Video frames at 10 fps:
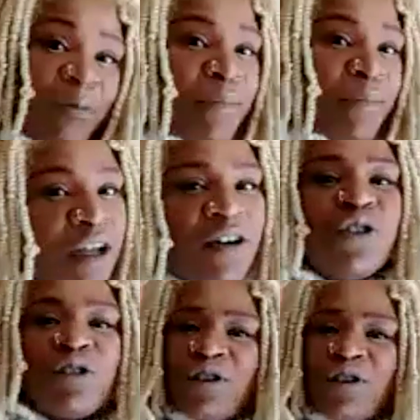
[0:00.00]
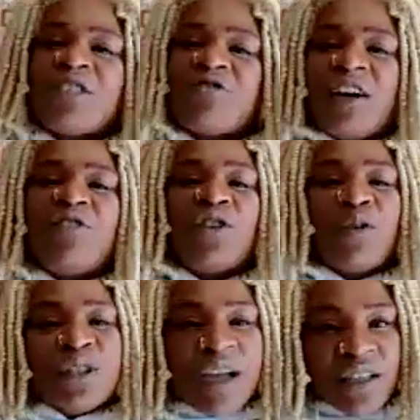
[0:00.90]
People know you go to a restaurant, you know
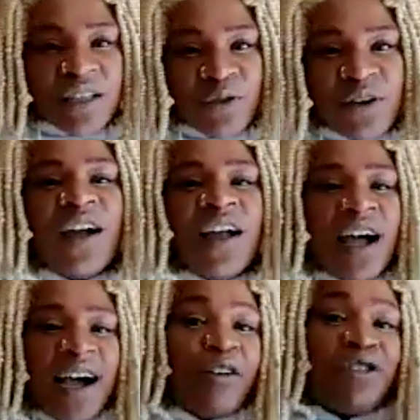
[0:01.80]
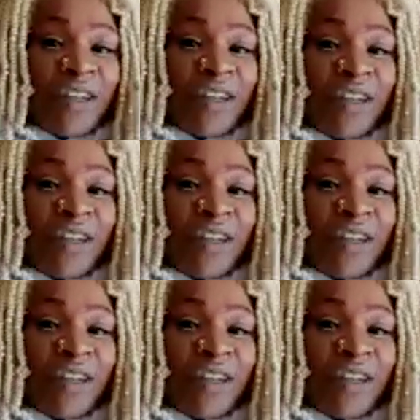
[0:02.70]
what you ask for. I go to Chicago,